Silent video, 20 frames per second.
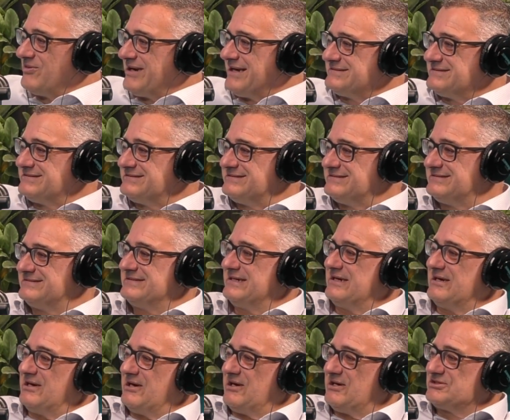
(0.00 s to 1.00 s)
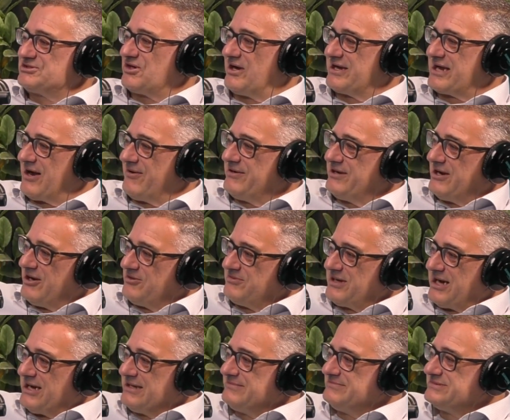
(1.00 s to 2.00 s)
Then started going to home
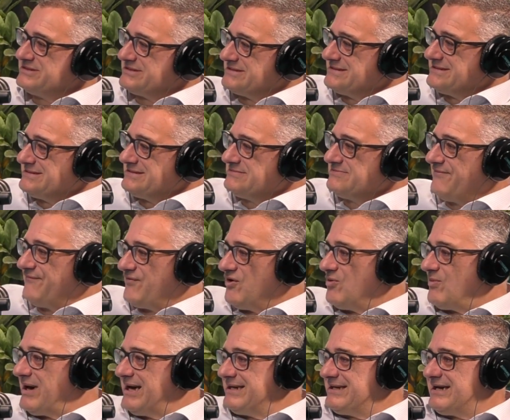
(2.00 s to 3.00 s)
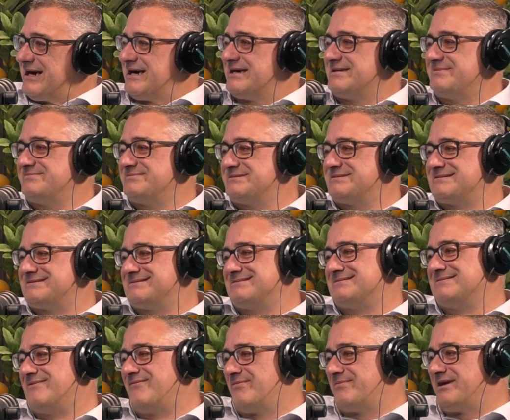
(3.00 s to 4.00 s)
games and then a few away games
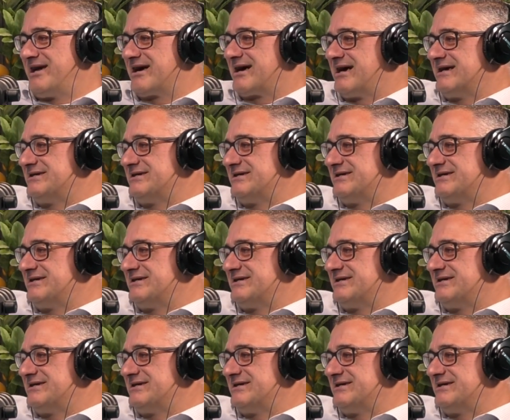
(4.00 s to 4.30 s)
from a young